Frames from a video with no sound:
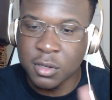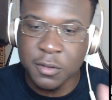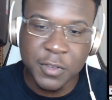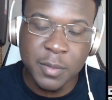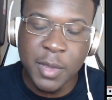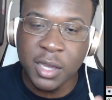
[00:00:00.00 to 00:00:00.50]

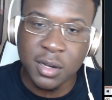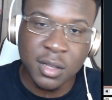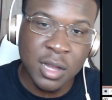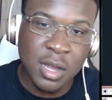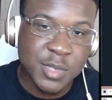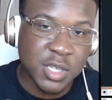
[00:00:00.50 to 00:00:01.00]
feedback in the
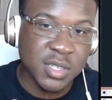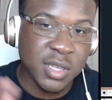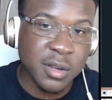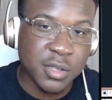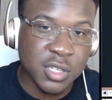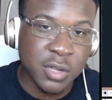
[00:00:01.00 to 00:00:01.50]
comments,
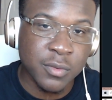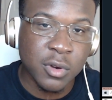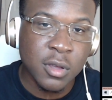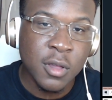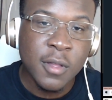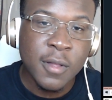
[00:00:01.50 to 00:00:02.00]
etc.,
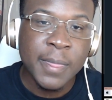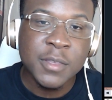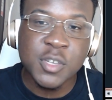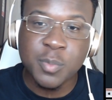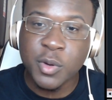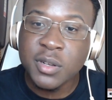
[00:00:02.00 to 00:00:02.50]
etc. It's
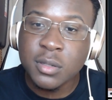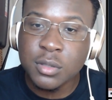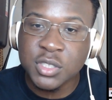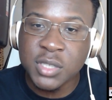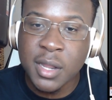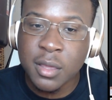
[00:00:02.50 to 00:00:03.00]
your boy Nindo
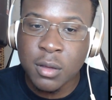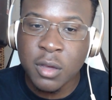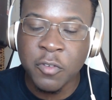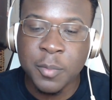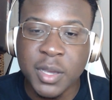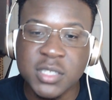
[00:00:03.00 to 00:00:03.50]
signing off.
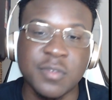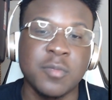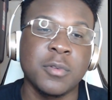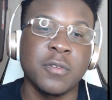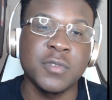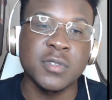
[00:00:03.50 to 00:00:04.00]
Hope you guys have a
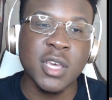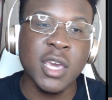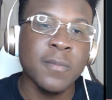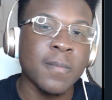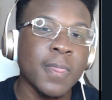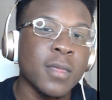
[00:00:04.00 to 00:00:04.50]
beautiful
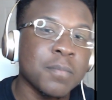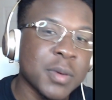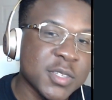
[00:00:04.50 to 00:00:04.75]
day. Peace